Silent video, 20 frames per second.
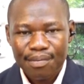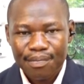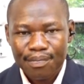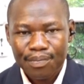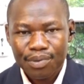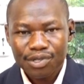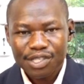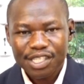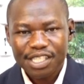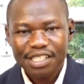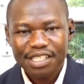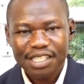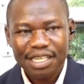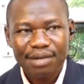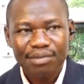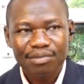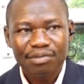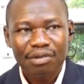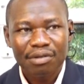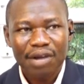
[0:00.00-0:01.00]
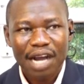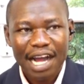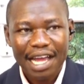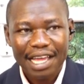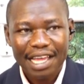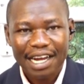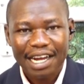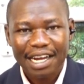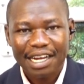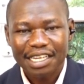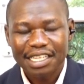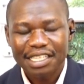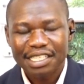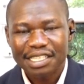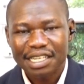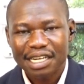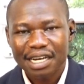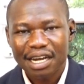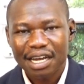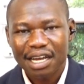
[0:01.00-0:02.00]
pushing them higher
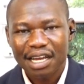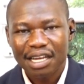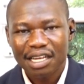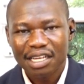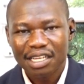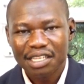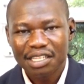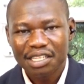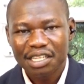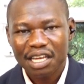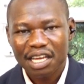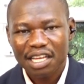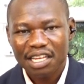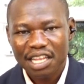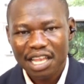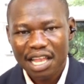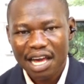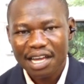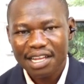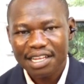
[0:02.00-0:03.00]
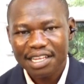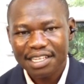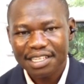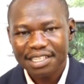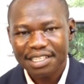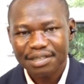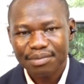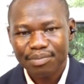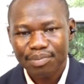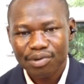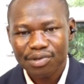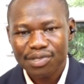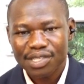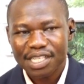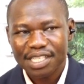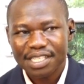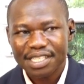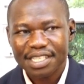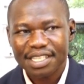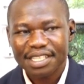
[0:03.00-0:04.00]
in learning
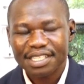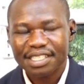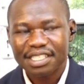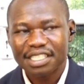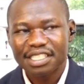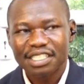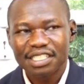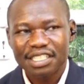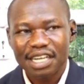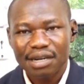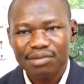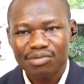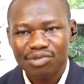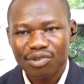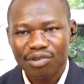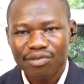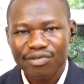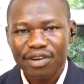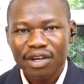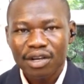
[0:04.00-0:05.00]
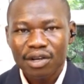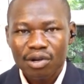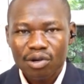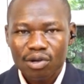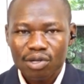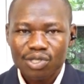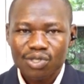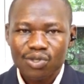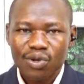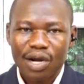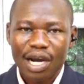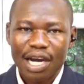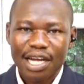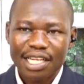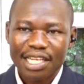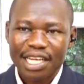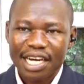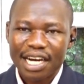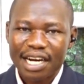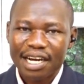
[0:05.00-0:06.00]
processes, in terms of also
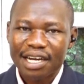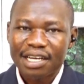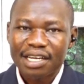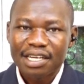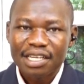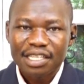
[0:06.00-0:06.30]
other